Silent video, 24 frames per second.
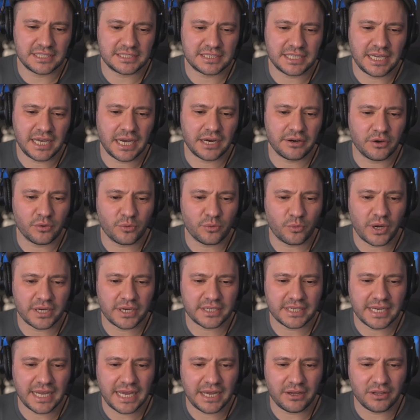arrow right
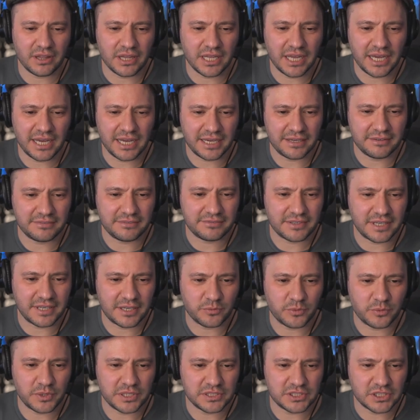now live,
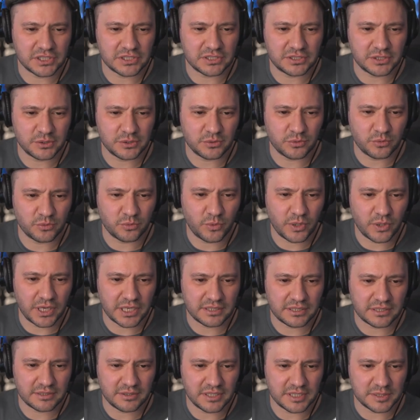and we just do
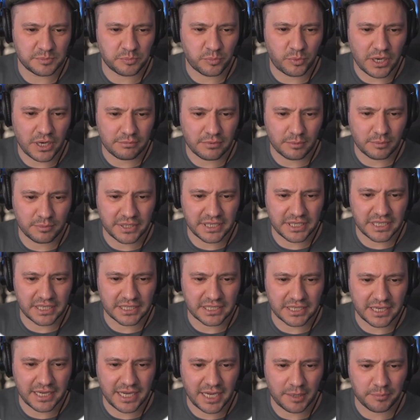what is probably going
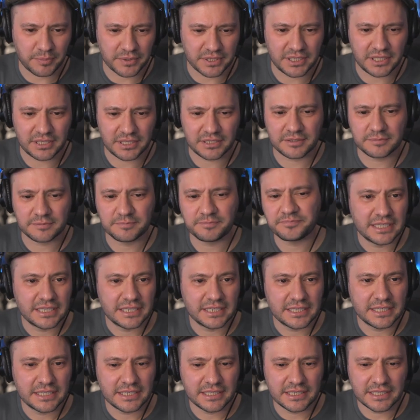to happen here.
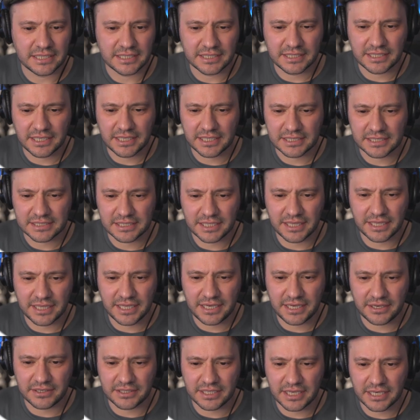Honestly,
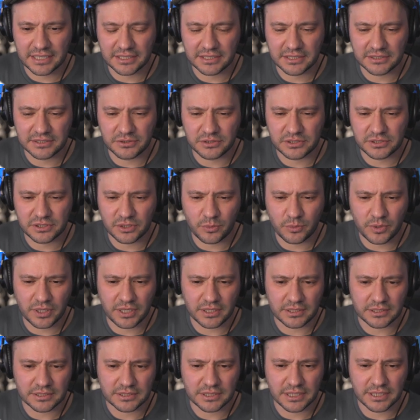they are not going to do so
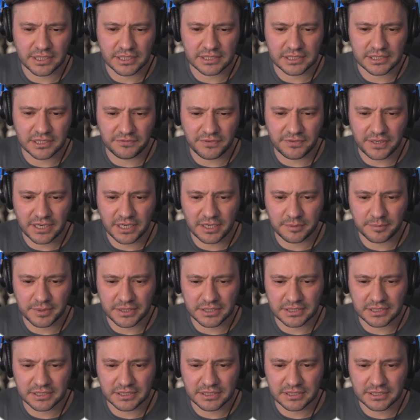well in this
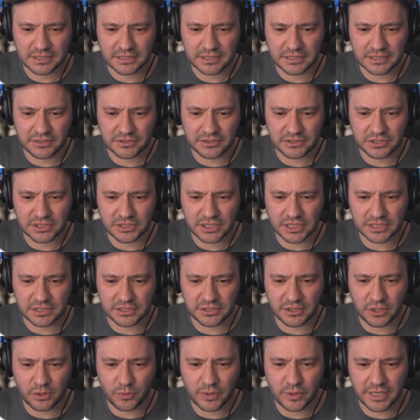environment. There's just
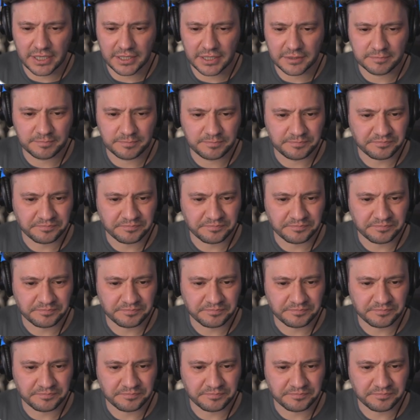no way.